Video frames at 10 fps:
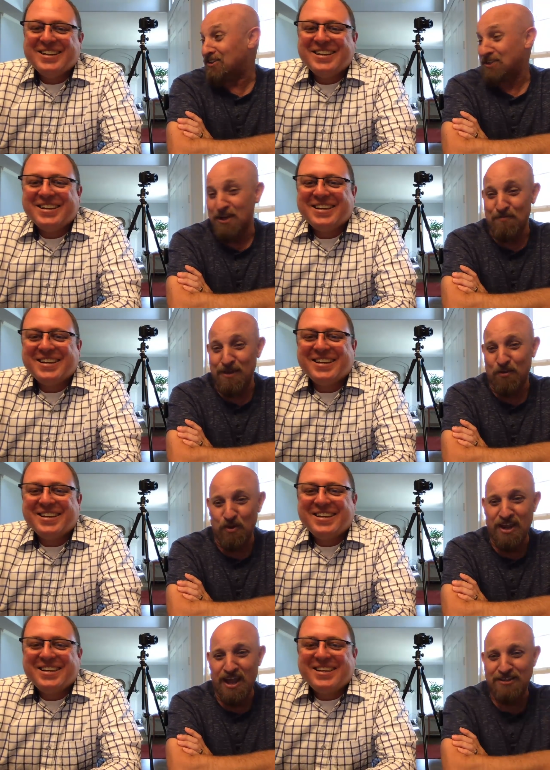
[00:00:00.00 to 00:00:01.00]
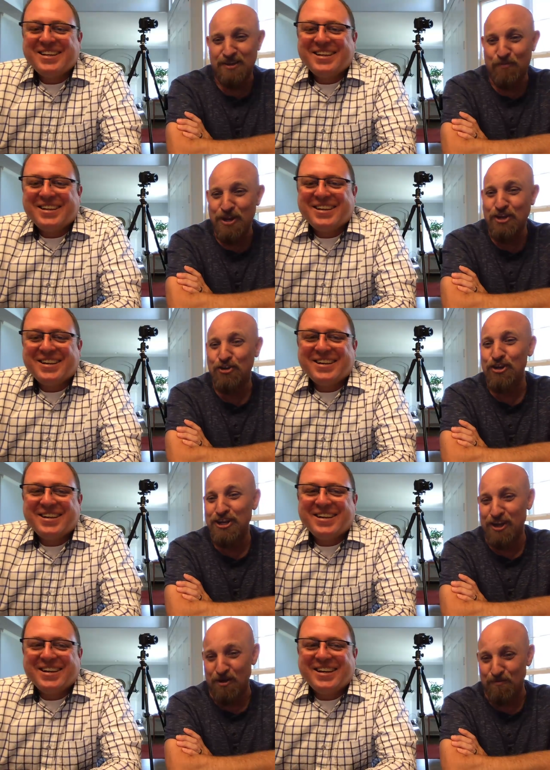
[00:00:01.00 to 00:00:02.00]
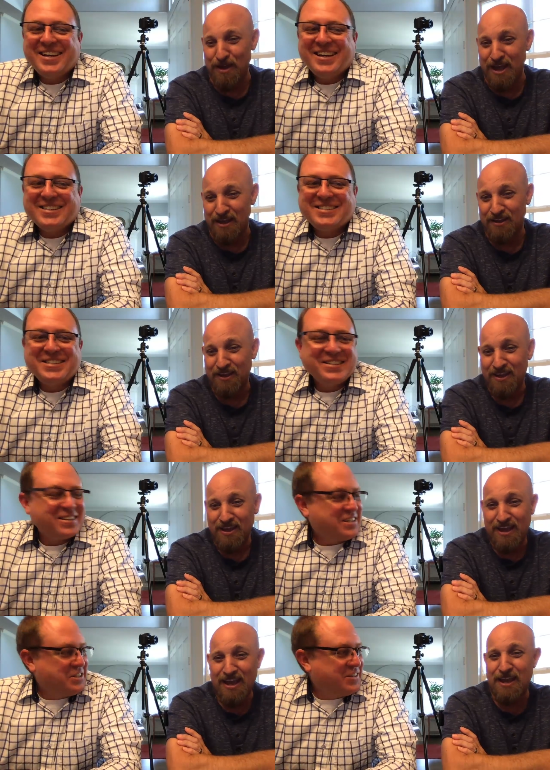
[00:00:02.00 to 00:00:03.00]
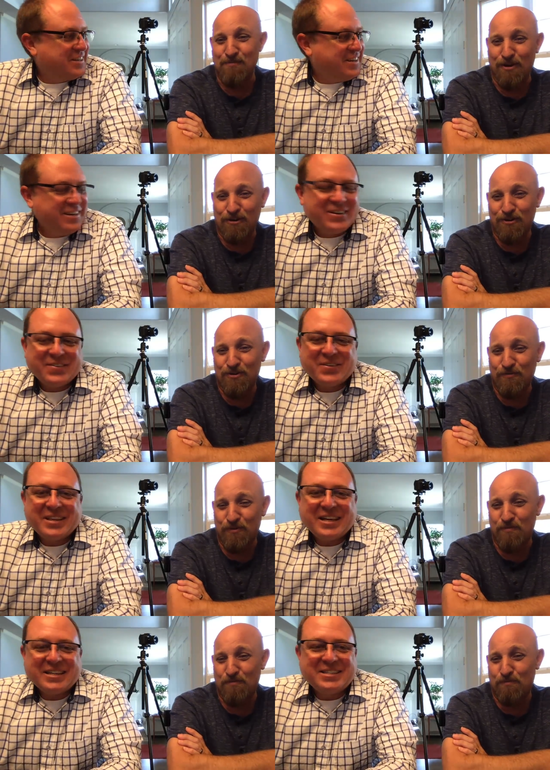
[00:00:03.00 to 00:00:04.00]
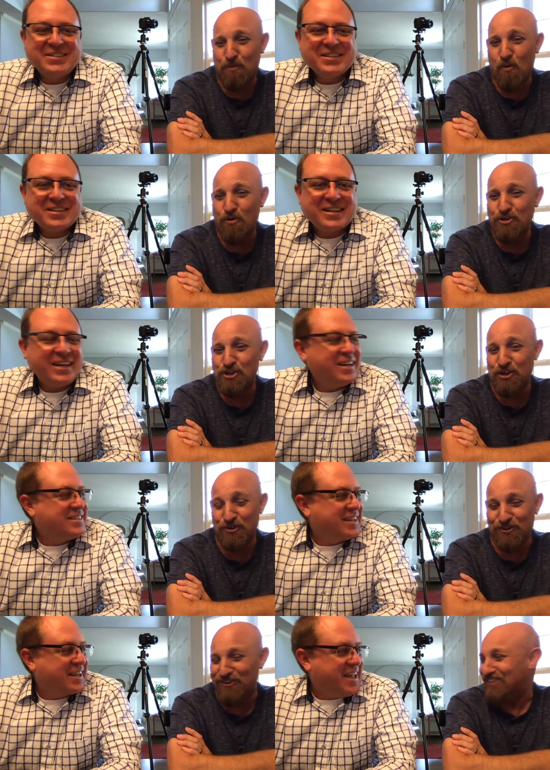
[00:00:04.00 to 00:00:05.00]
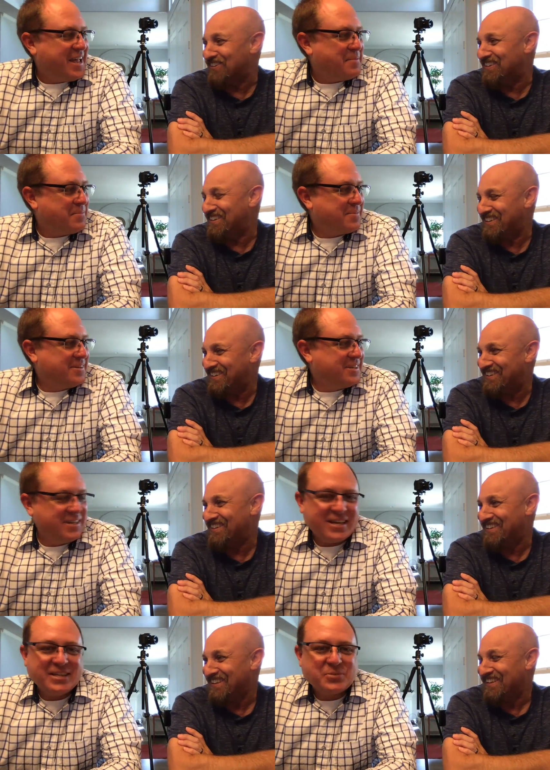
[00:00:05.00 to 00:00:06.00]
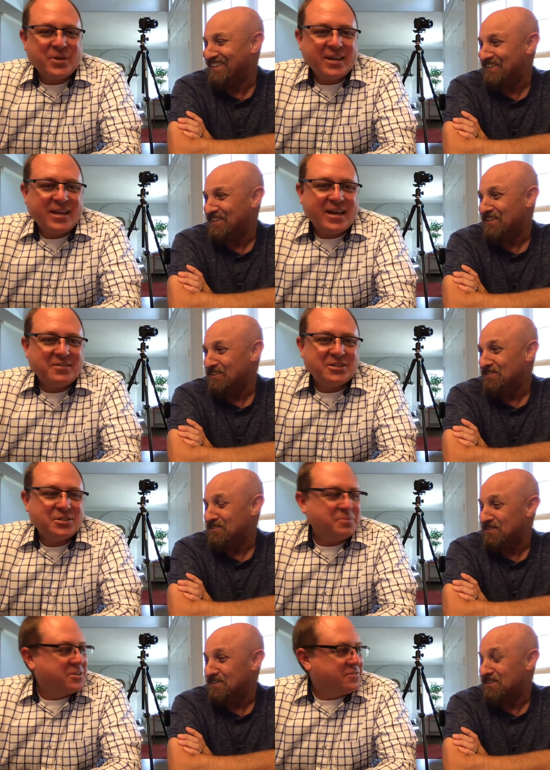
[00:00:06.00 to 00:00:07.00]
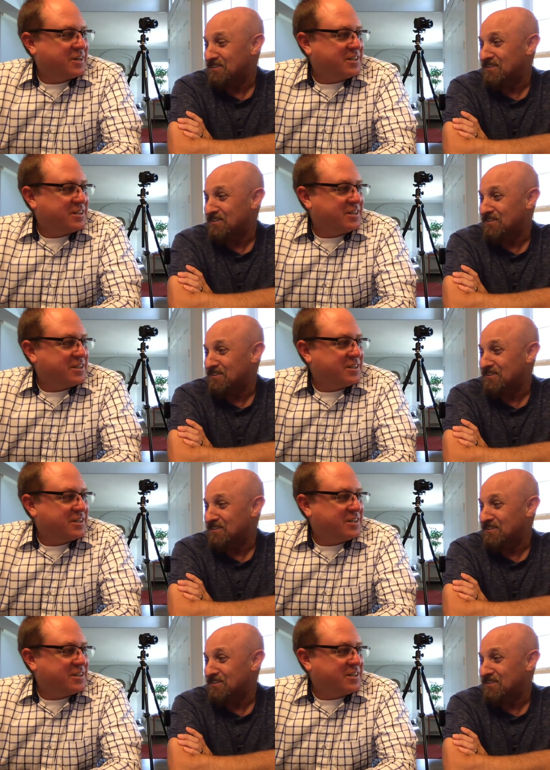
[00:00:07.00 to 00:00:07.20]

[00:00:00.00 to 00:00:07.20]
Speaker 1: us to come back. We asked if we could come back. It's two little Hey Marco. We're like two little kids at camp
Speaker 2: because we get to have just as much fun